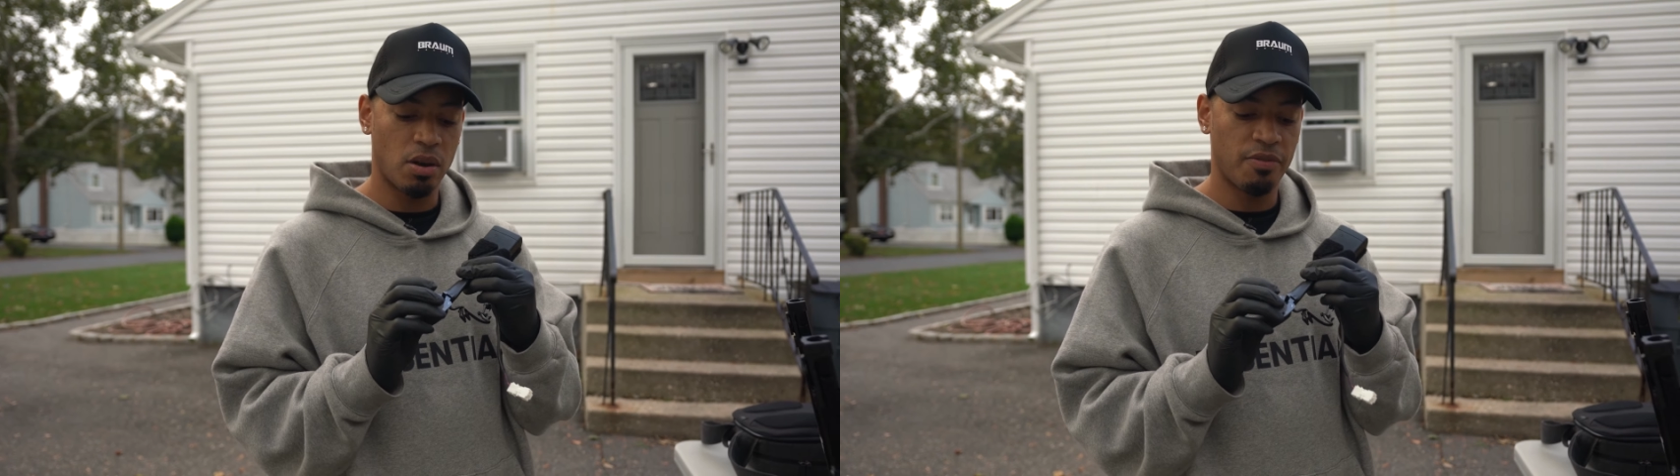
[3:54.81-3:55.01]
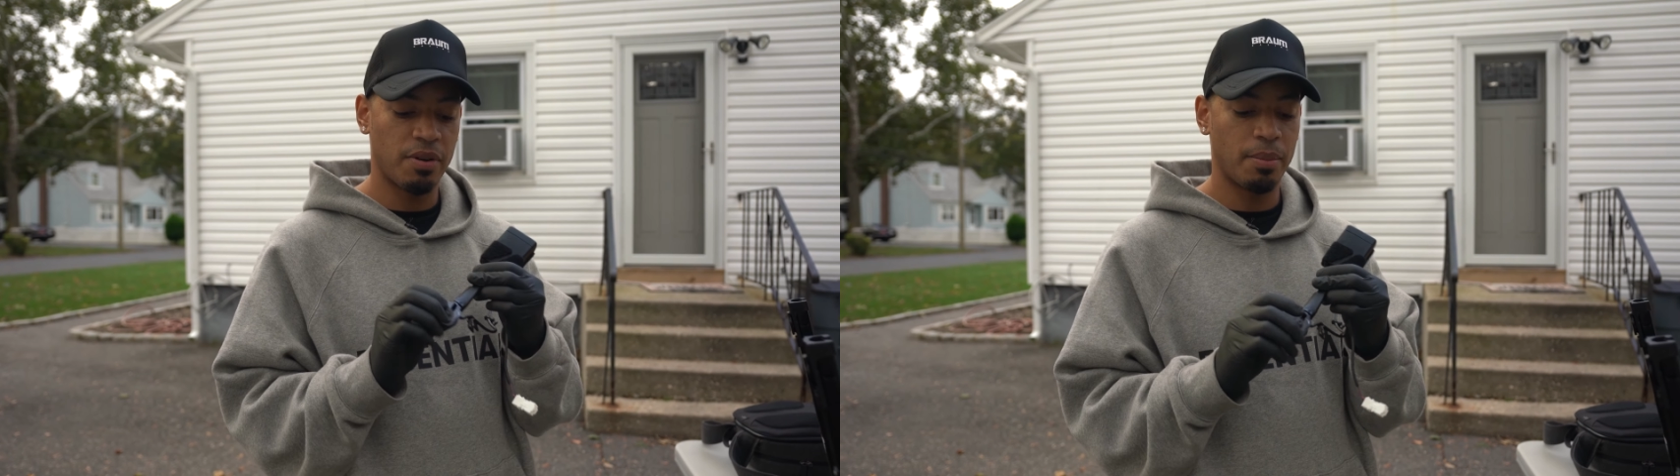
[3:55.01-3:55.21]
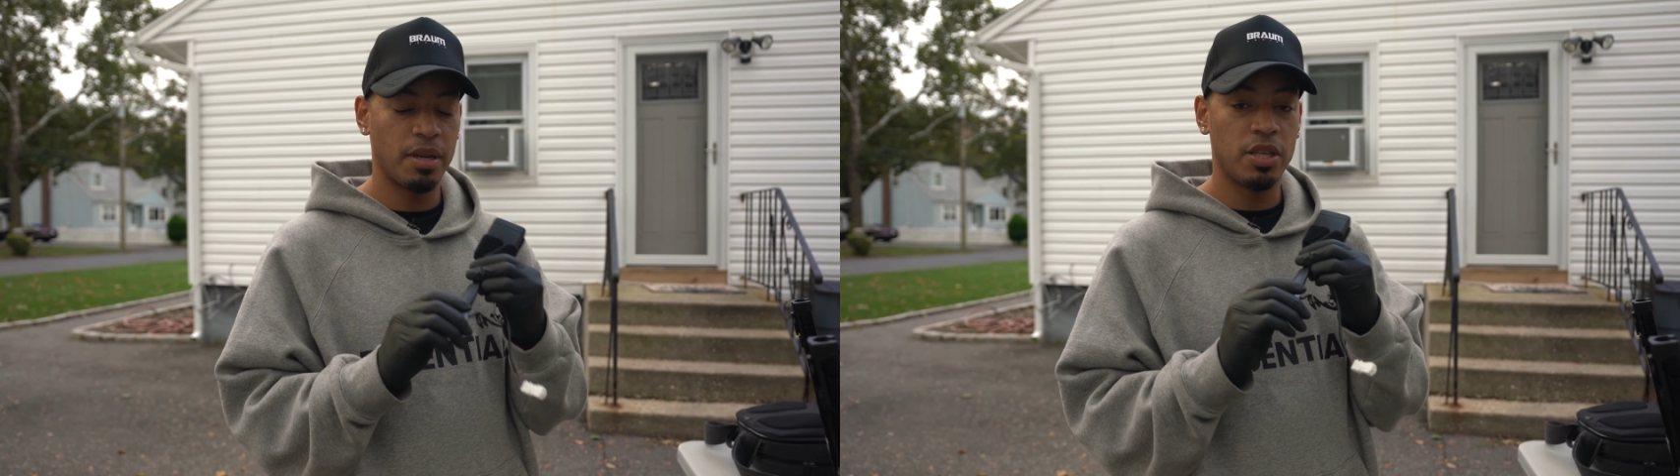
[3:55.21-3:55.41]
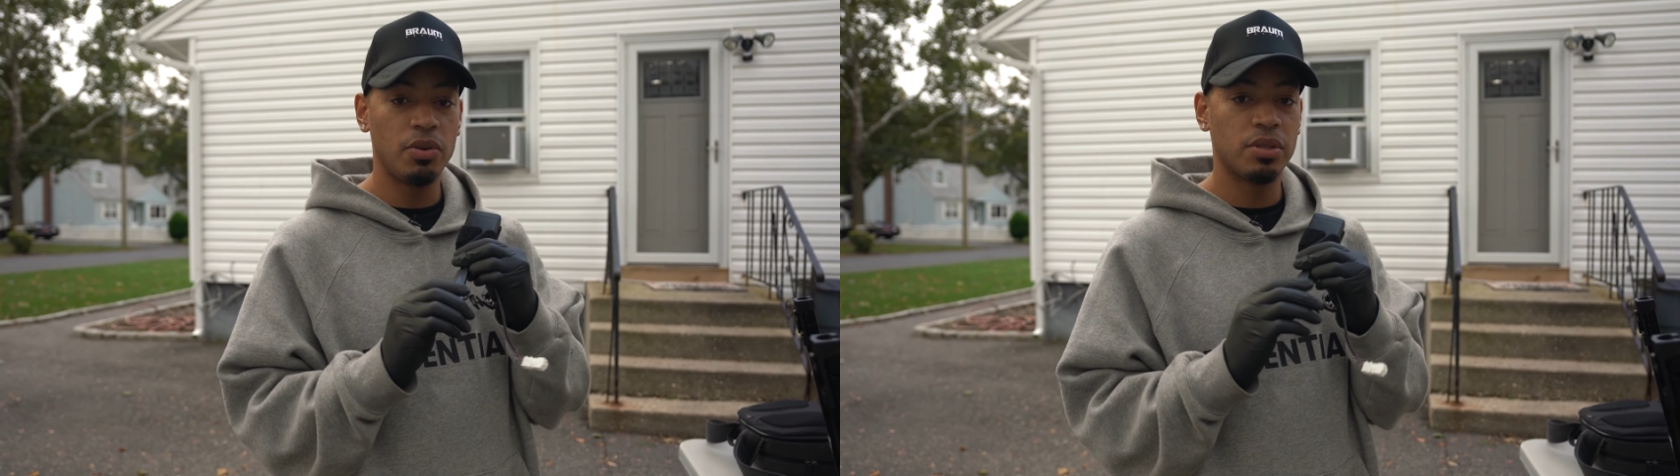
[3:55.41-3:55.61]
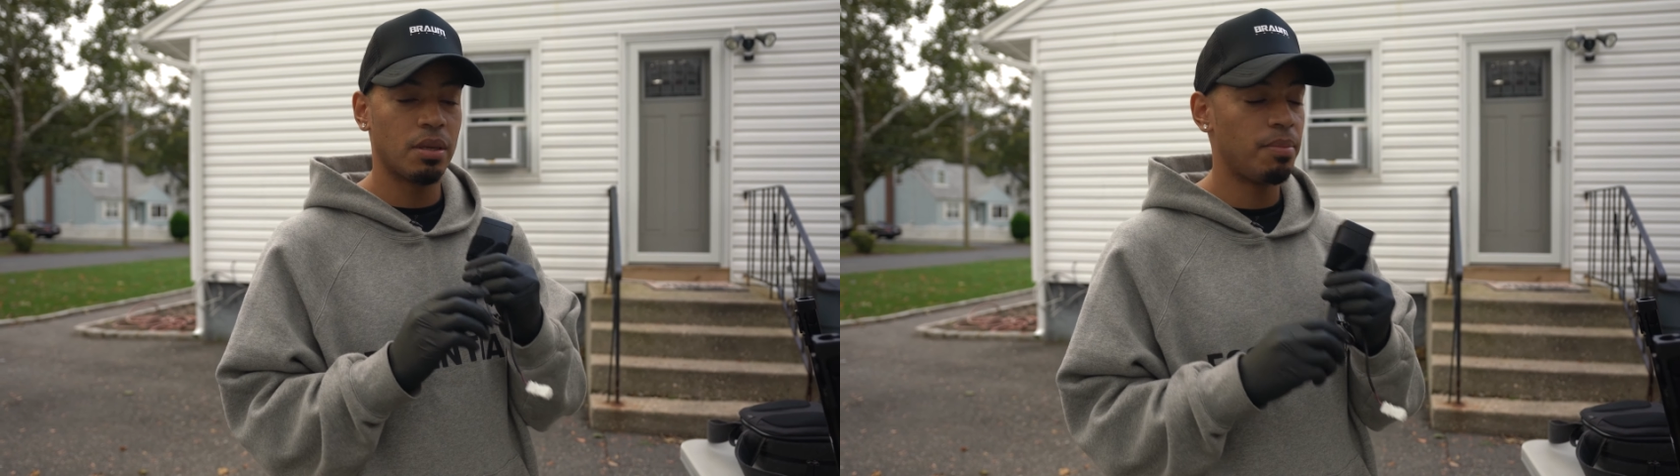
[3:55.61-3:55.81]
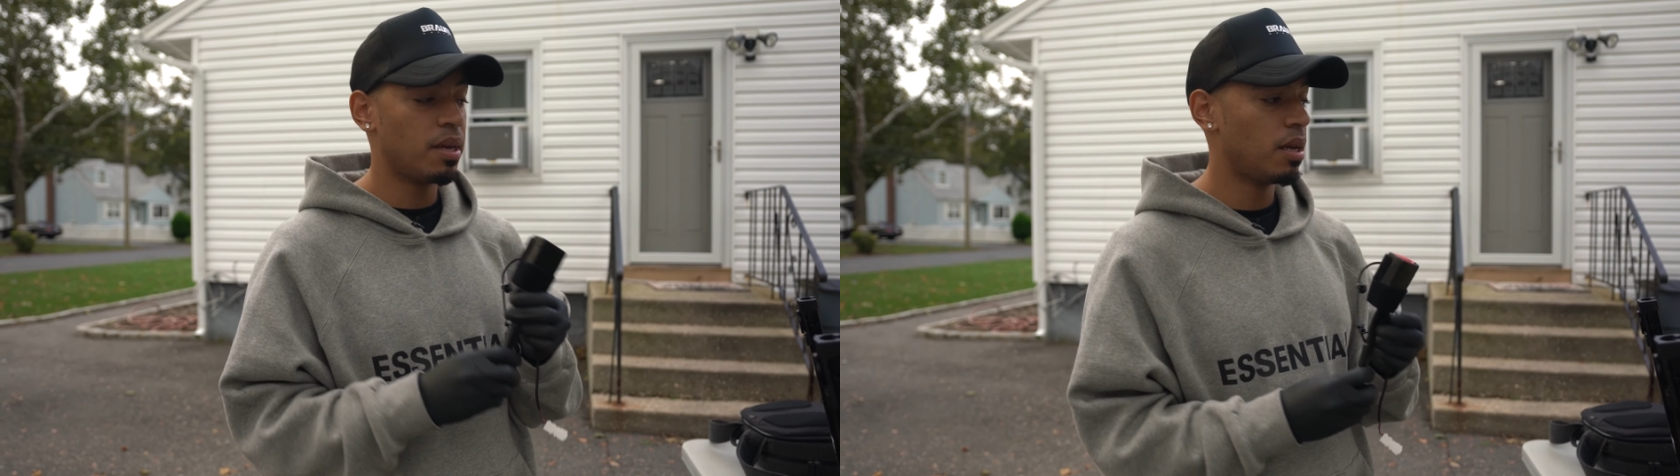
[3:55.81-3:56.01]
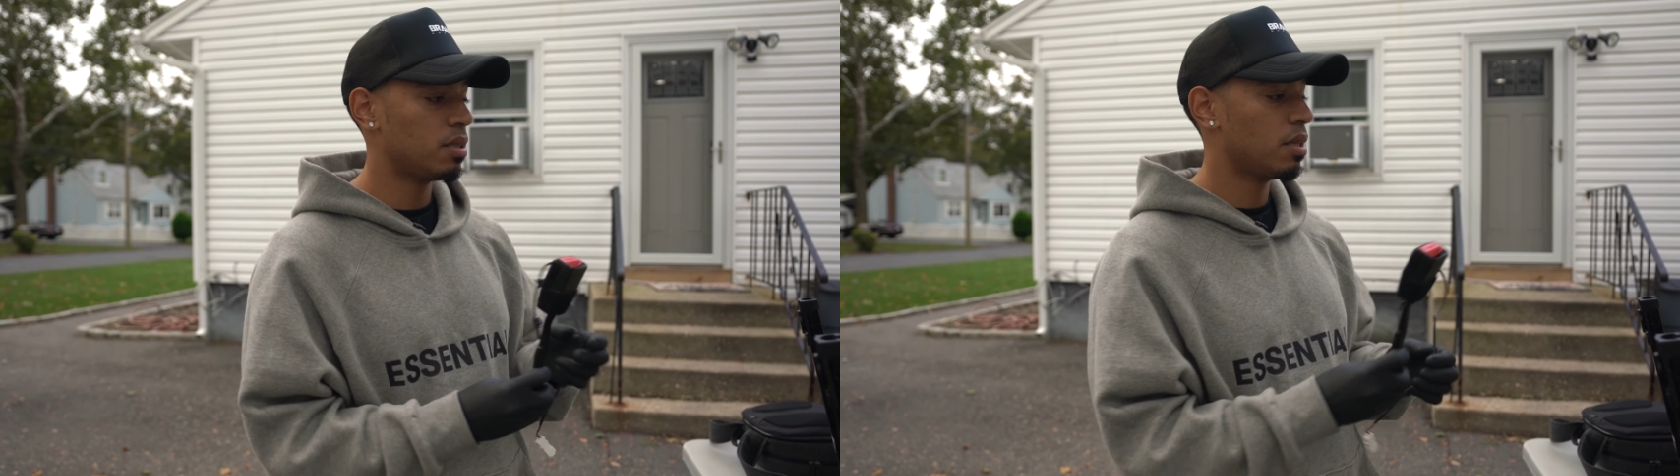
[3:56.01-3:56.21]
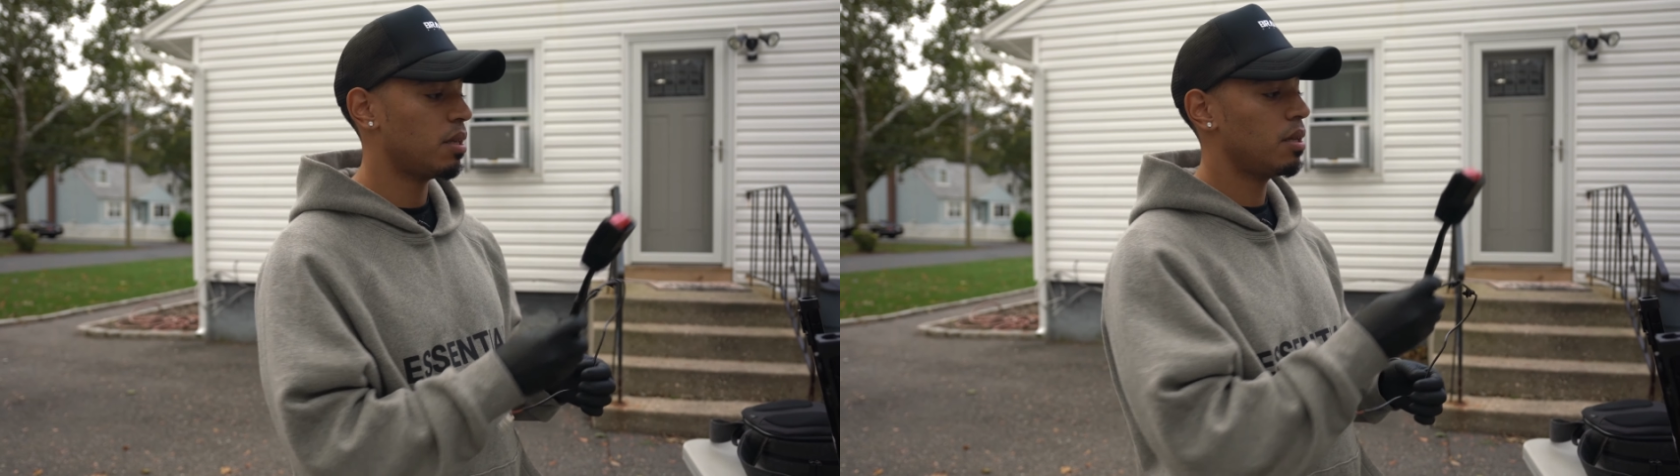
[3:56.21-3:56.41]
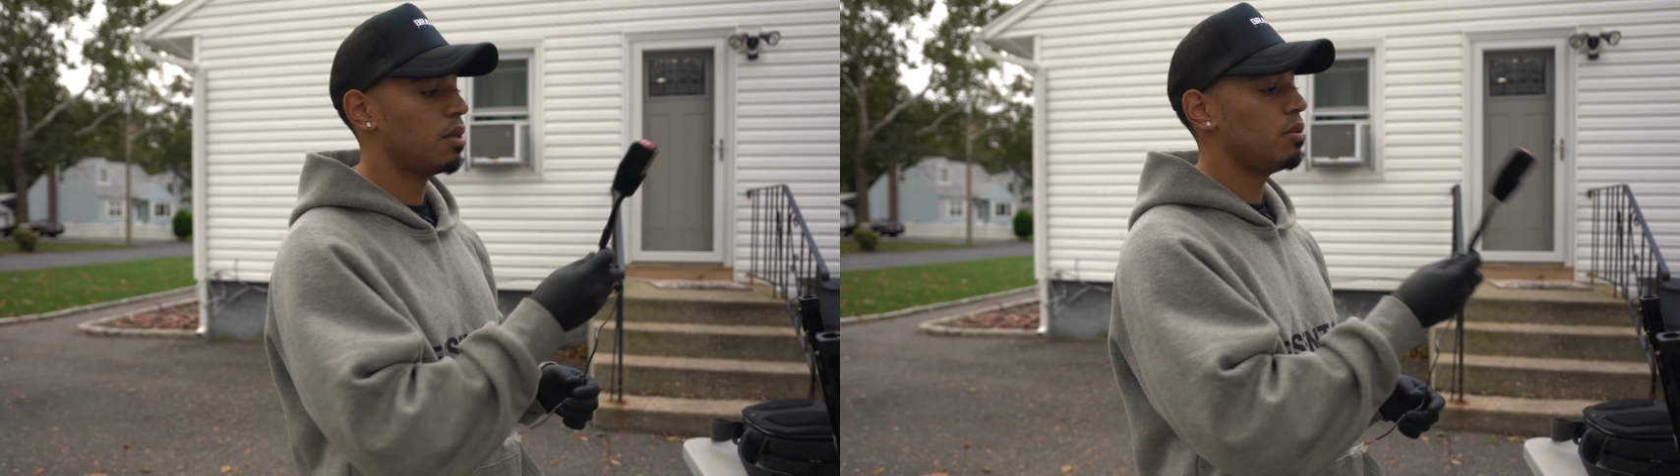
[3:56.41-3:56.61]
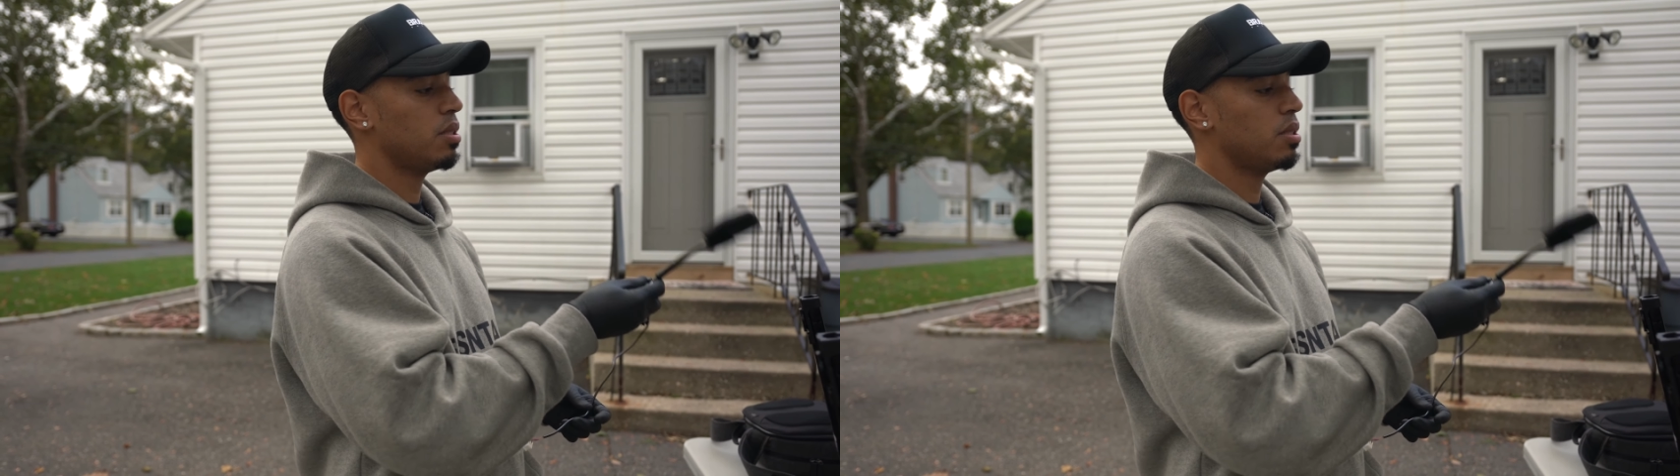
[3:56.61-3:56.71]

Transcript: off and I'm going to use them because the new